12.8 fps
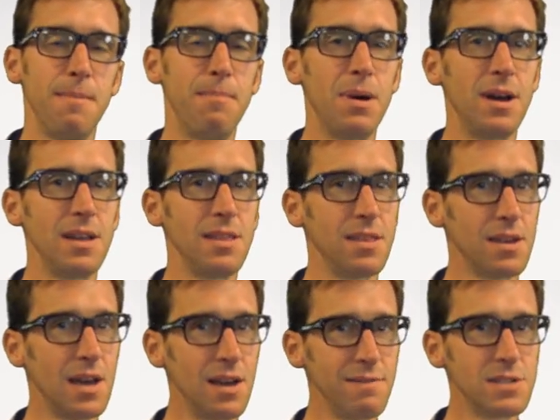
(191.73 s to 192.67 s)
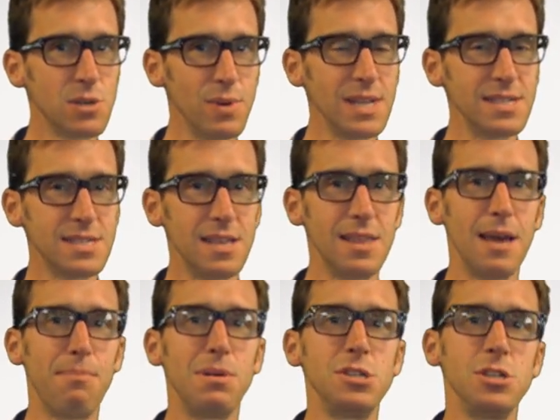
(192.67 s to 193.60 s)
by the kind of tweets that
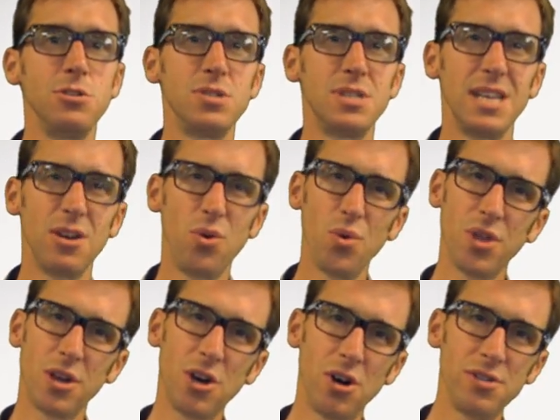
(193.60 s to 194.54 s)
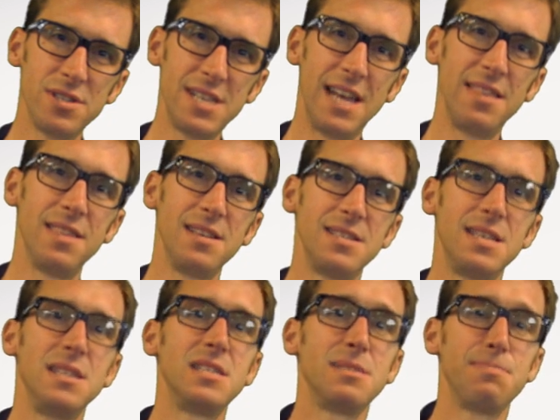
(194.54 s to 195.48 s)
they're producing or the content that's
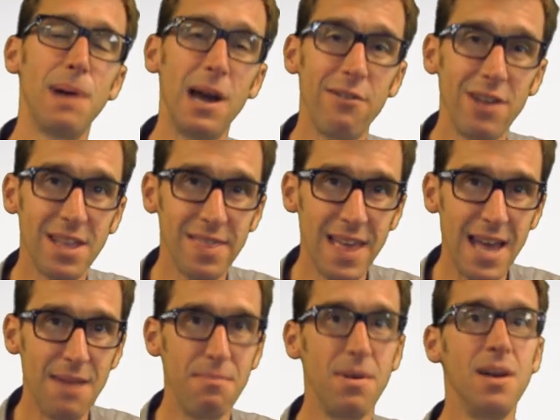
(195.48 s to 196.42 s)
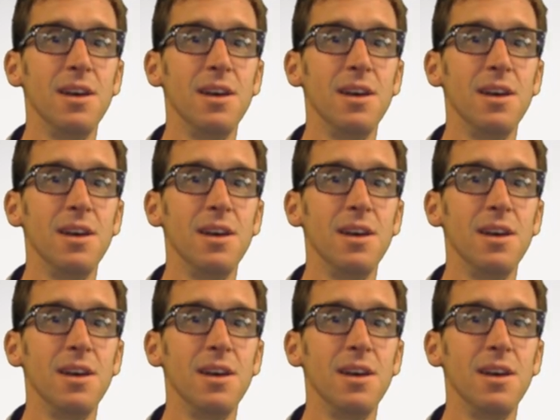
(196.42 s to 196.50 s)
inspiring them